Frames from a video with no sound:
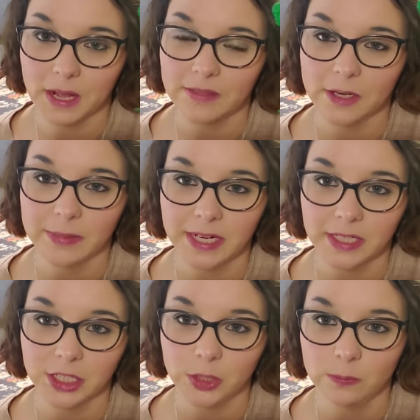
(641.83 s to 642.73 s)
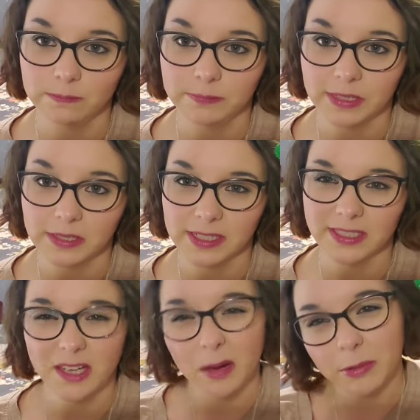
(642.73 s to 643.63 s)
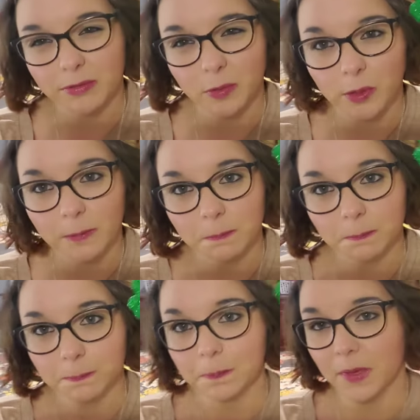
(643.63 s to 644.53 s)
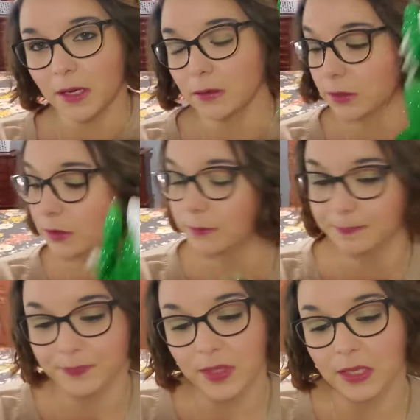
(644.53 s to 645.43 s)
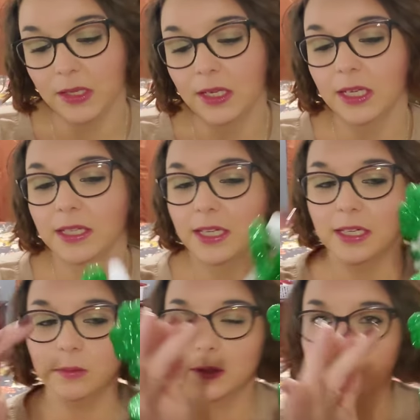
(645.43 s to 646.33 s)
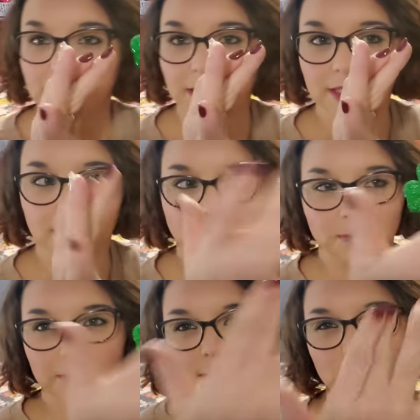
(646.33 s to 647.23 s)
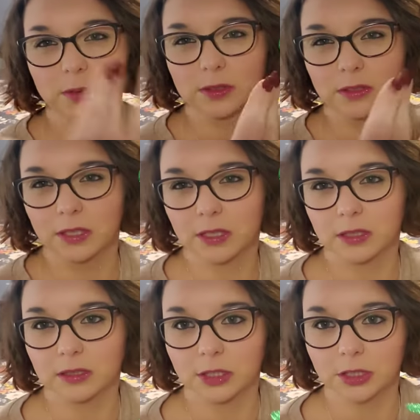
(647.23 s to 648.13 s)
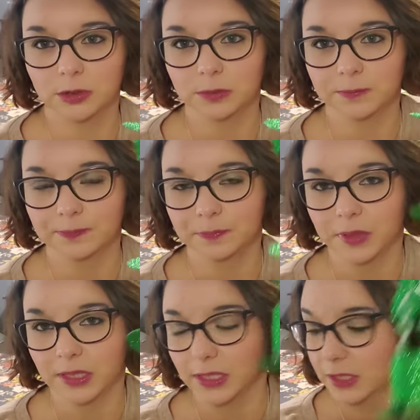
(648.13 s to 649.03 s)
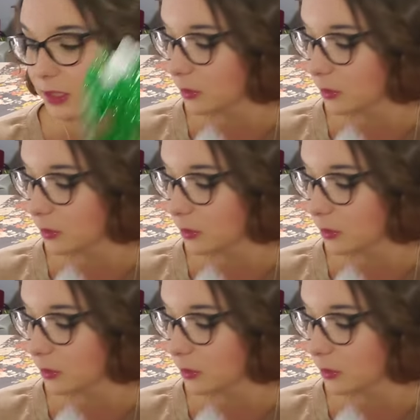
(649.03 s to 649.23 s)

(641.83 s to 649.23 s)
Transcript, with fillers: Thought it'd be kind of cute as like a topper for it. I don't know though. And they had one that had like spelled out the word luck too, but I liked this